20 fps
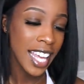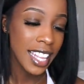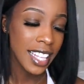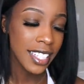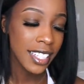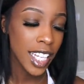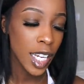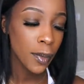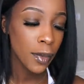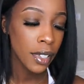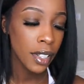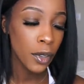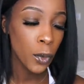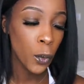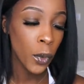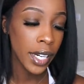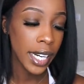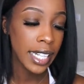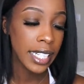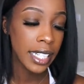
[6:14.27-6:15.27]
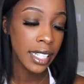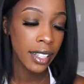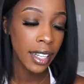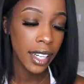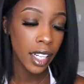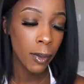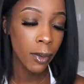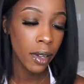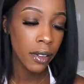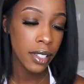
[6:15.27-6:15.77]
this camera, what I didn't
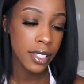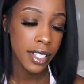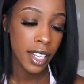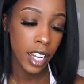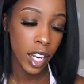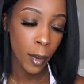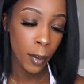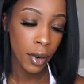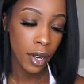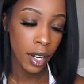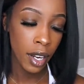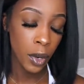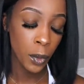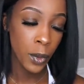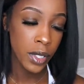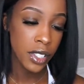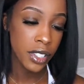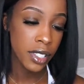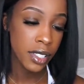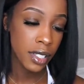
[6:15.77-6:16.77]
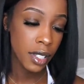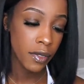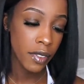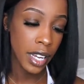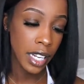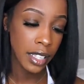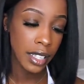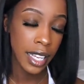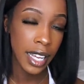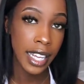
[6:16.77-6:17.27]
like about this camera was just the
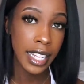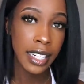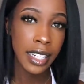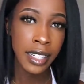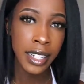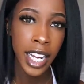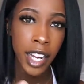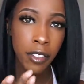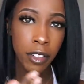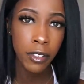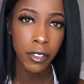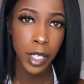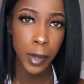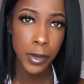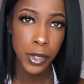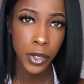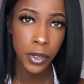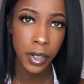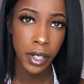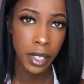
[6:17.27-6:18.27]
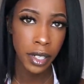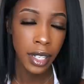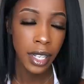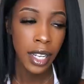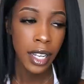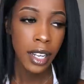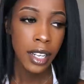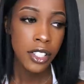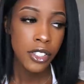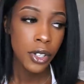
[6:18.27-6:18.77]
fact that it didn't have the flip screen.
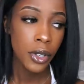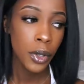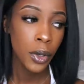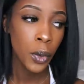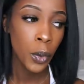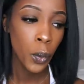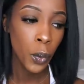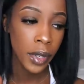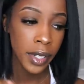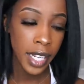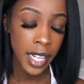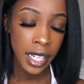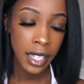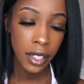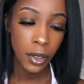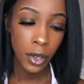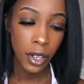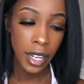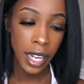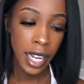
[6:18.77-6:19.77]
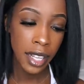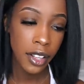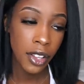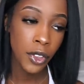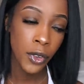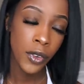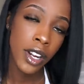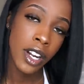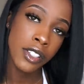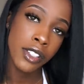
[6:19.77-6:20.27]
So when I got the
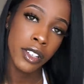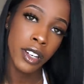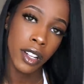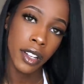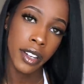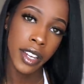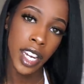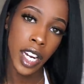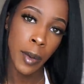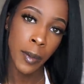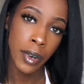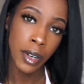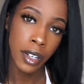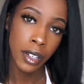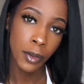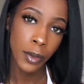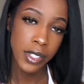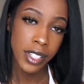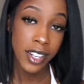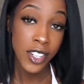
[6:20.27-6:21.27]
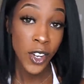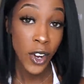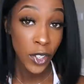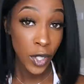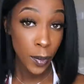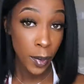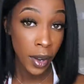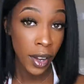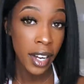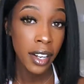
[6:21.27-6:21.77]
$300 camera, which I
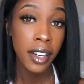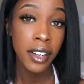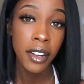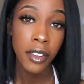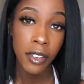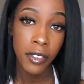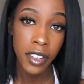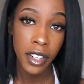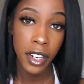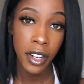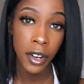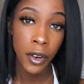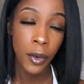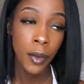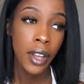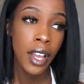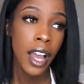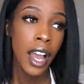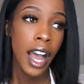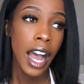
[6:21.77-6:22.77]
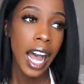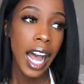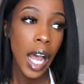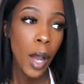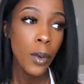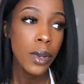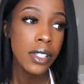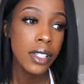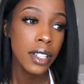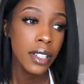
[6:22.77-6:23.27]
talked about in another video,
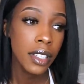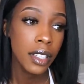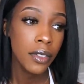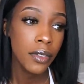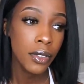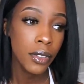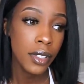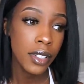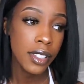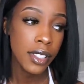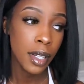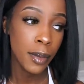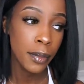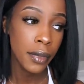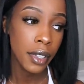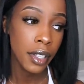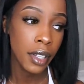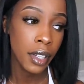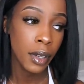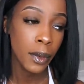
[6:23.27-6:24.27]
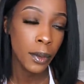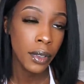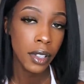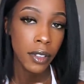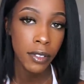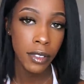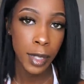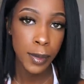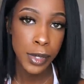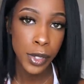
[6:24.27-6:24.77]
I was looking for something with
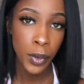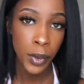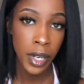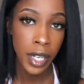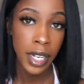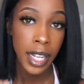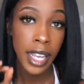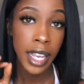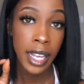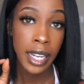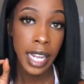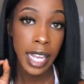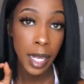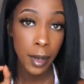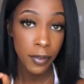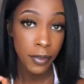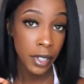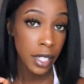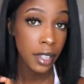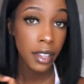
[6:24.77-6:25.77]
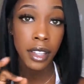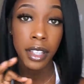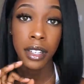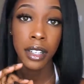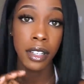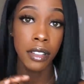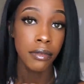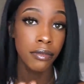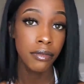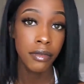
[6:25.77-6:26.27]
a flip screen, and it fit
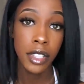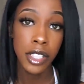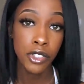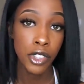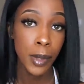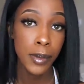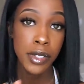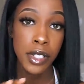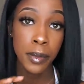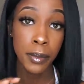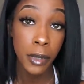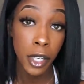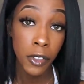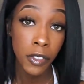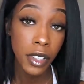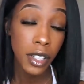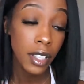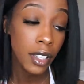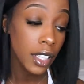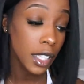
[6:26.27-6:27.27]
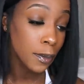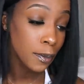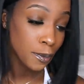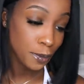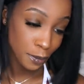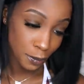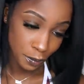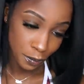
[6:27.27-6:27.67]
the description perfectly.